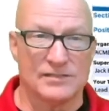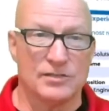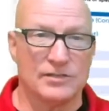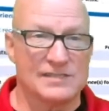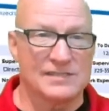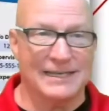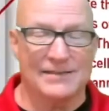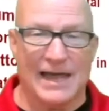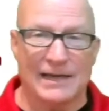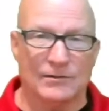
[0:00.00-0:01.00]
And you can see
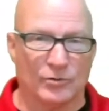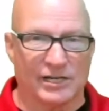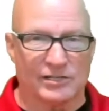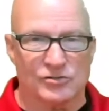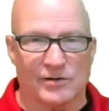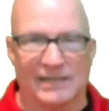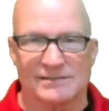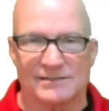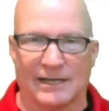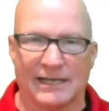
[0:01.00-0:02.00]
that when it
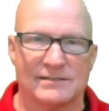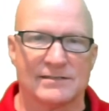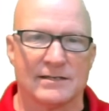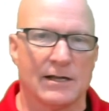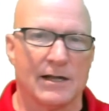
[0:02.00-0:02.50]
translates